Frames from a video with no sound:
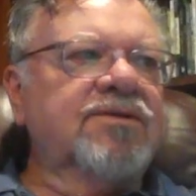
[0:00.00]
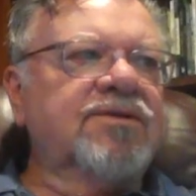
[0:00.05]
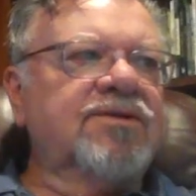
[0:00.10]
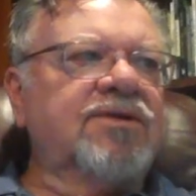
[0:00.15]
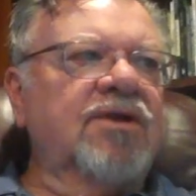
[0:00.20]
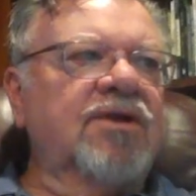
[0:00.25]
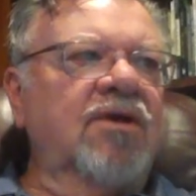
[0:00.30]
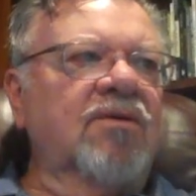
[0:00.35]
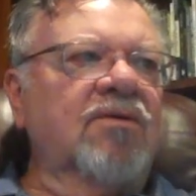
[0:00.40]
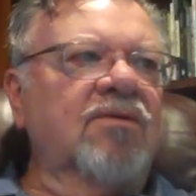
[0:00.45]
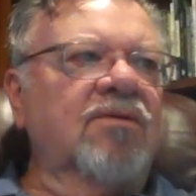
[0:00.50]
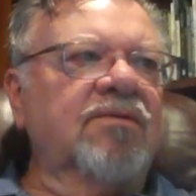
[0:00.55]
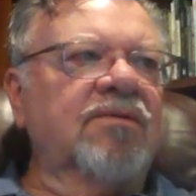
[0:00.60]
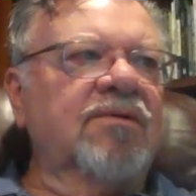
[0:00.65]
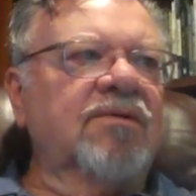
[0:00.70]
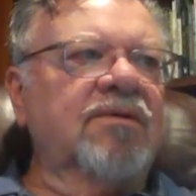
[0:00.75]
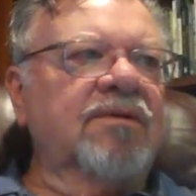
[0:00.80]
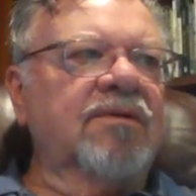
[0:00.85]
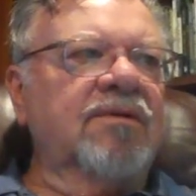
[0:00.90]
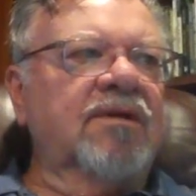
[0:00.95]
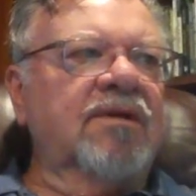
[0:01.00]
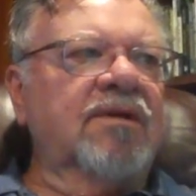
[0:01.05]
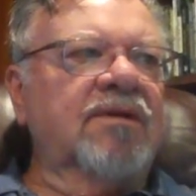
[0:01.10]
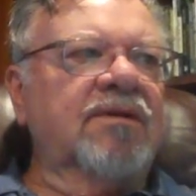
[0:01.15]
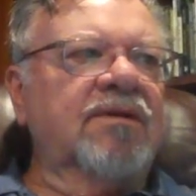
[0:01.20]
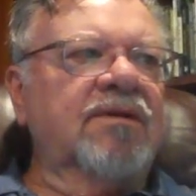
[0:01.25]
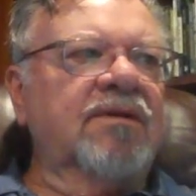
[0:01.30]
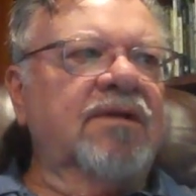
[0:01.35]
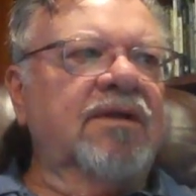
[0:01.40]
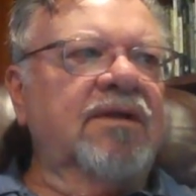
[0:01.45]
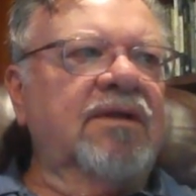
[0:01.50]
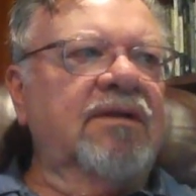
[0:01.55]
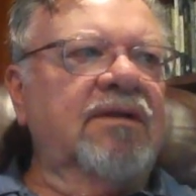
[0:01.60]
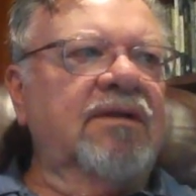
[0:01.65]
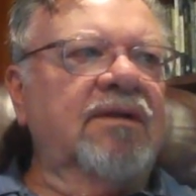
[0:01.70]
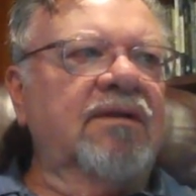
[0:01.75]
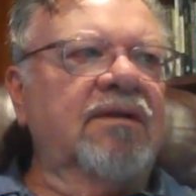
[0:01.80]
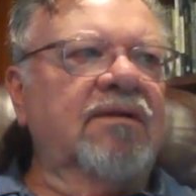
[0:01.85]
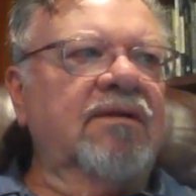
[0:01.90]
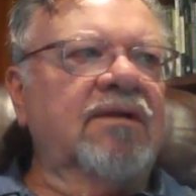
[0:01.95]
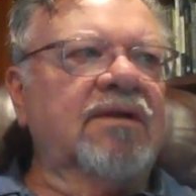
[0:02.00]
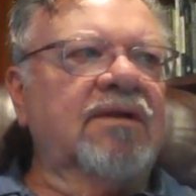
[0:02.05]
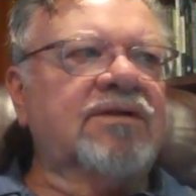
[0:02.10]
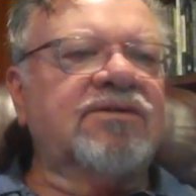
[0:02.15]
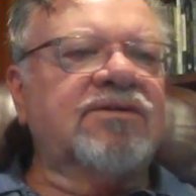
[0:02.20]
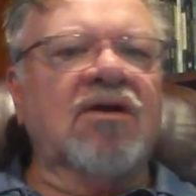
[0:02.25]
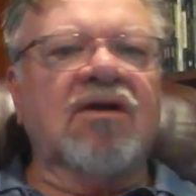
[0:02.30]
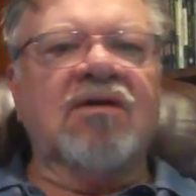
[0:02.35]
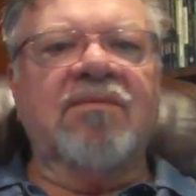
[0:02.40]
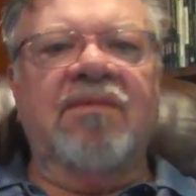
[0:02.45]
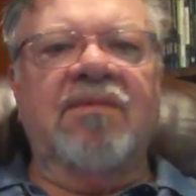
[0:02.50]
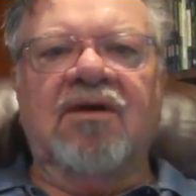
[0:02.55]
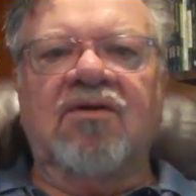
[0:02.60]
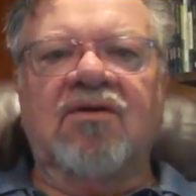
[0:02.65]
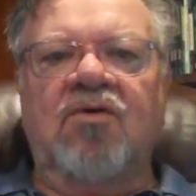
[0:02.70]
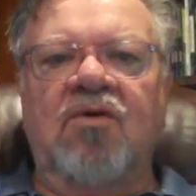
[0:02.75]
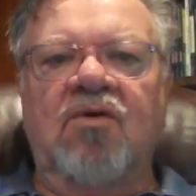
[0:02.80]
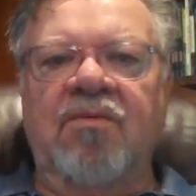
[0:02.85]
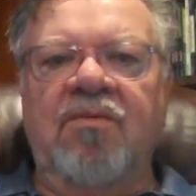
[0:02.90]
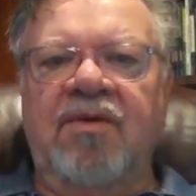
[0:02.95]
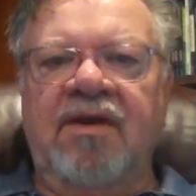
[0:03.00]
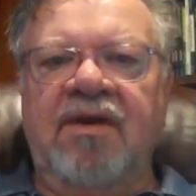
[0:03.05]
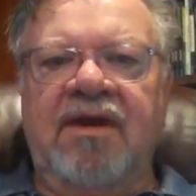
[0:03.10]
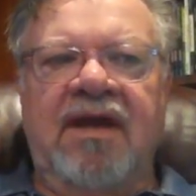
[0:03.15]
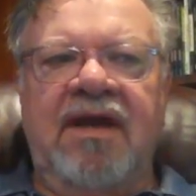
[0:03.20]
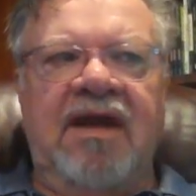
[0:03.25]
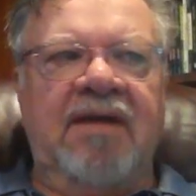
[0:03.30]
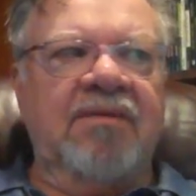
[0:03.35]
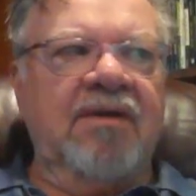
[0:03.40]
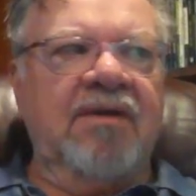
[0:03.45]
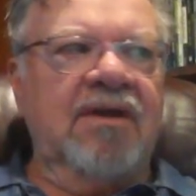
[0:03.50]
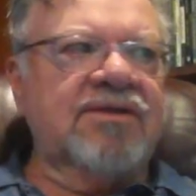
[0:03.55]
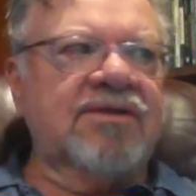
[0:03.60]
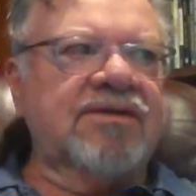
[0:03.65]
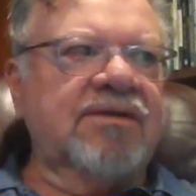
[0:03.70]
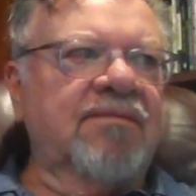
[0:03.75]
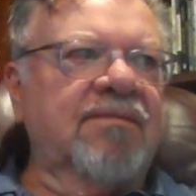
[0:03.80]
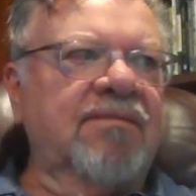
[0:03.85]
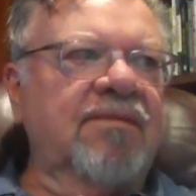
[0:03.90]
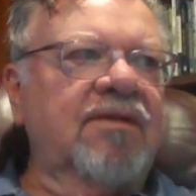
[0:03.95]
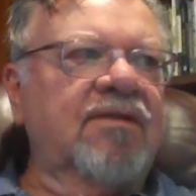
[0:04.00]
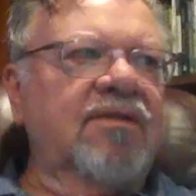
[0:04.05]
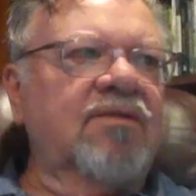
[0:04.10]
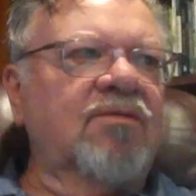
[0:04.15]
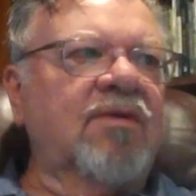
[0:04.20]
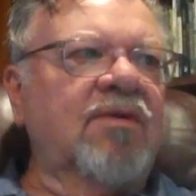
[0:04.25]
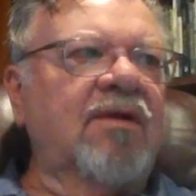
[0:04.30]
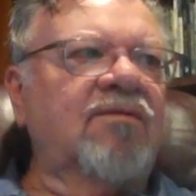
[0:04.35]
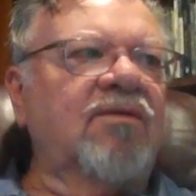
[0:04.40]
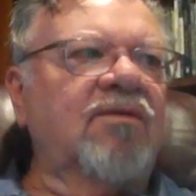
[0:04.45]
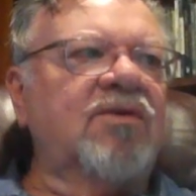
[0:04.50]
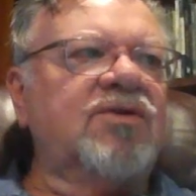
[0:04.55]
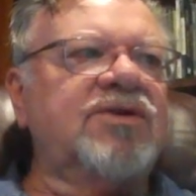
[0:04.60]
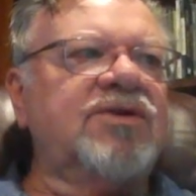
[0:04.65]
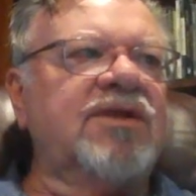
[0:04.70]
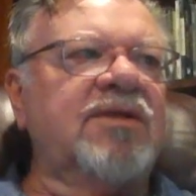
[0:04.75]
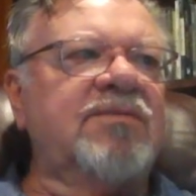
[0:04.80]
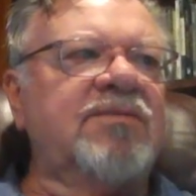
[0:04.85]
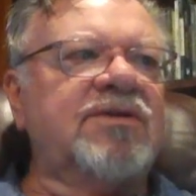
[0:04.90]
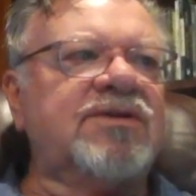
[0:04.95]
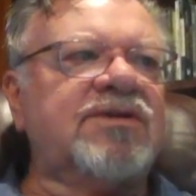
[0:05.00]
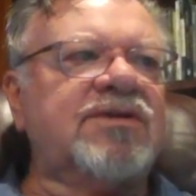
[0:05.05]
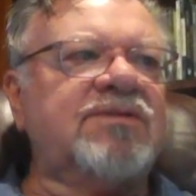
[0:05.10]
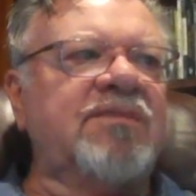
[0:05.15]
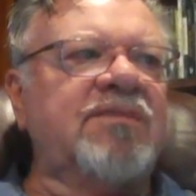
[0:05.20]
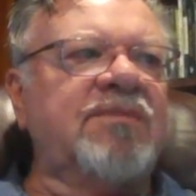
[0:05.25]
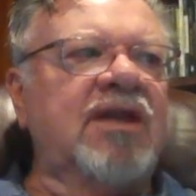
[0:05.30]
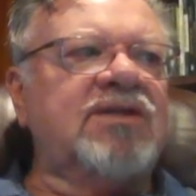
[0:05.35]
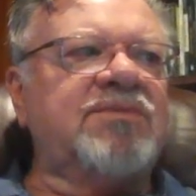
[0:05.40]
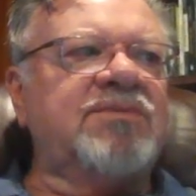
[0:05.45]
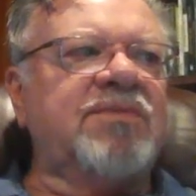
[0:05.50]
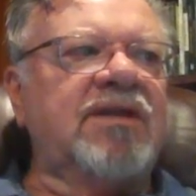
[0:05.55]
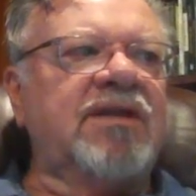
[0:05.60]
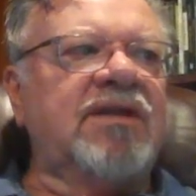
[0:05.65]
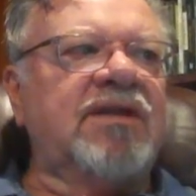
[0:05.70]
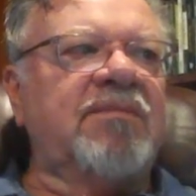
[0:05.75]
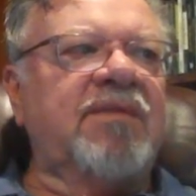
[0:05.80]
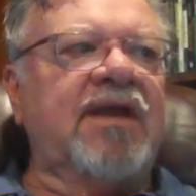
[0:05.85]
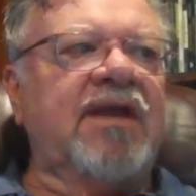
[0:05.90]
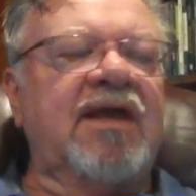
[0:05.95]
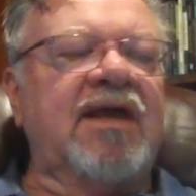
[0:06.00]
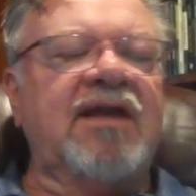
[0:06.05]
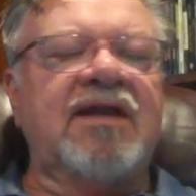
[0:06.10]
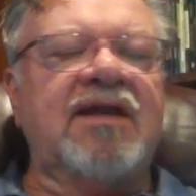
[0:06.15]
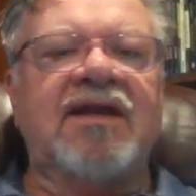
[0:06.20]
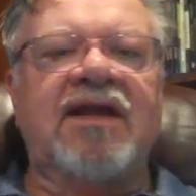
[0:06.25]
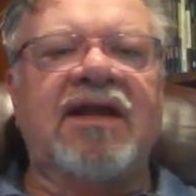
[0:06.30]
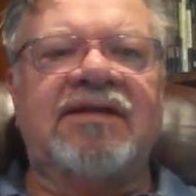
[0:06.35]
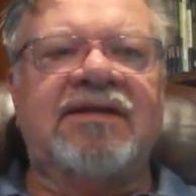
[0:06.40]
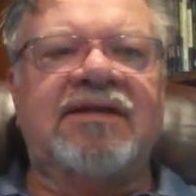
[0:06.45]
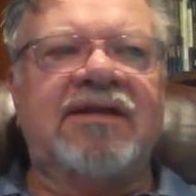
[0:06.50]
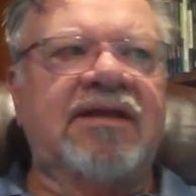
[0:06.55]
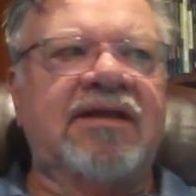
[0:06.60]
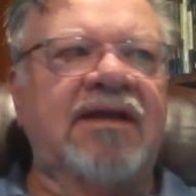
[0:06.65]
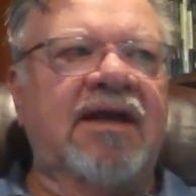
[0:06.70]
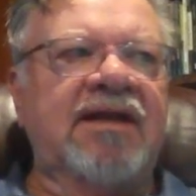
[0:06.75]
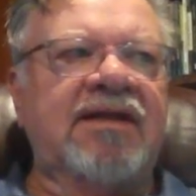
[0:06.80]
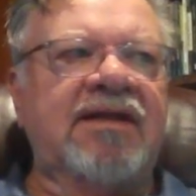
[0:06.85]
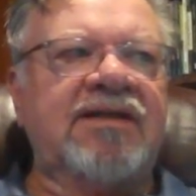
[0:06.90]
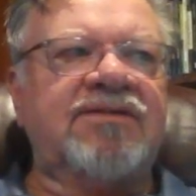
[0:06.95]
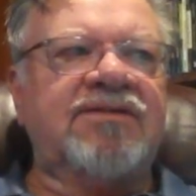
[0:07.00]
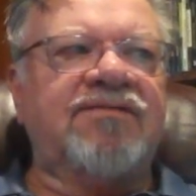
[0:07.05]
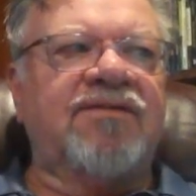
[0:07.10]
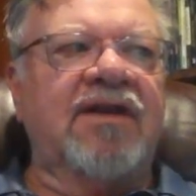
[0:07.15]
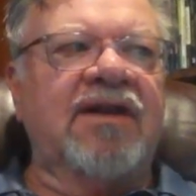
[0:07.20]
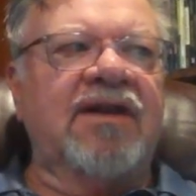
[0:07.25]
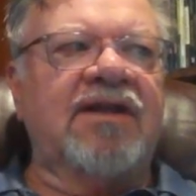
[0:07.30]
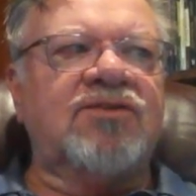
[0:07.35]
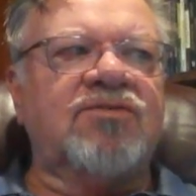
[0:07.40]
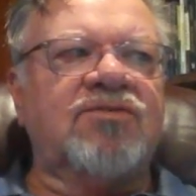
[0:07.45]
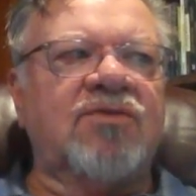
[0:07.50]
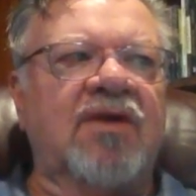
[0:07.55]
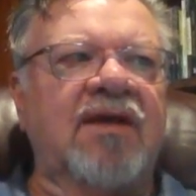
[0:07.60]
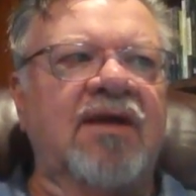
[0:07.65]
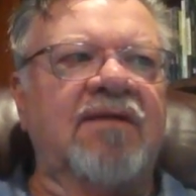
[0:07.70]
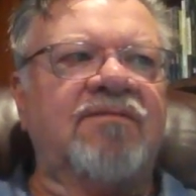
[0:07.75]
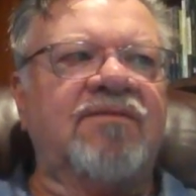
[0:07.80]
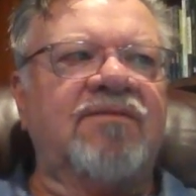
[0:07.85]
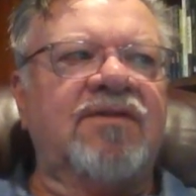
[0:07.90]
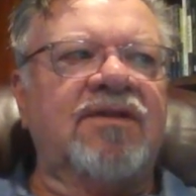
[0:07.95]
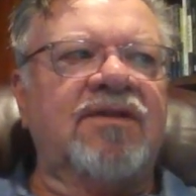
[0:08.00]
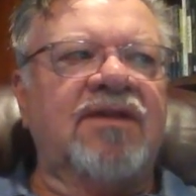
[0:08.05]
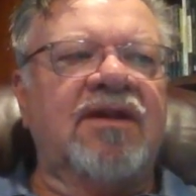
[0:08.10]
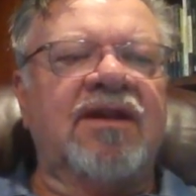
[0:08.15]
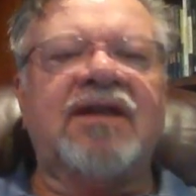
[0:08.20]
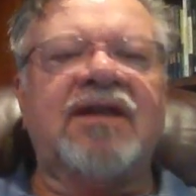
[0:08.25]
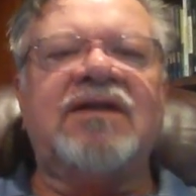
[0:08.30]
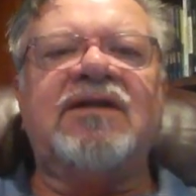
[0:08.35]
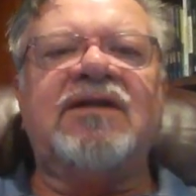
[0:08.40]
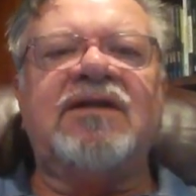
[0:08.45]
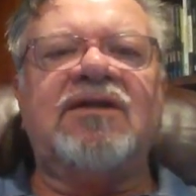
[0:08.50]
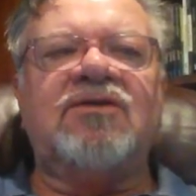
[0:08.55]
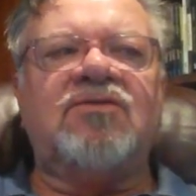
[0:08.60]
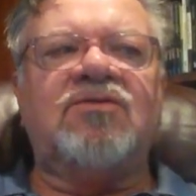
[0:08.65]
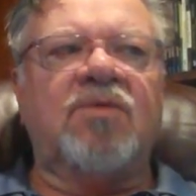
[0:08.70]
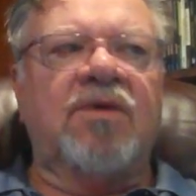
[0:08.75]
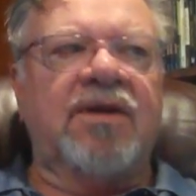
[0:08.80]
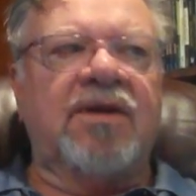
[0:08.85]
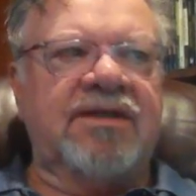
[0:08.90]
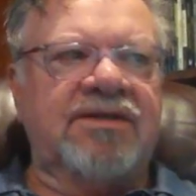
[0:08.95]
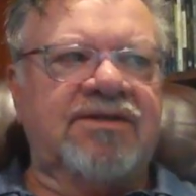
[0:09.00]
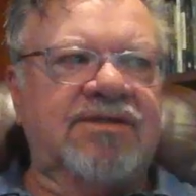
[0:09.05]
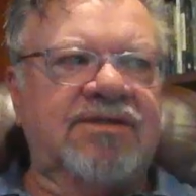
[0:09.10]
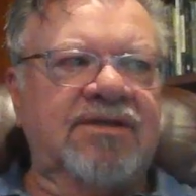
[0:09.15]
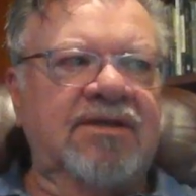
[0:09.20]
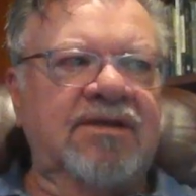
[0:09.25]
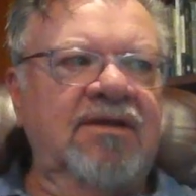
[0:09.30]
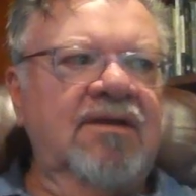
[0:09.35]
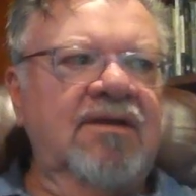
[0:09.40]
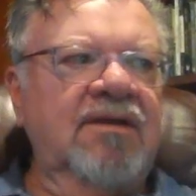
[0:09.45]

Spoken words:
So, let's talk about corporate capitalism. The revolution in business management that began in the 1890s finally triumphed in the 1920s.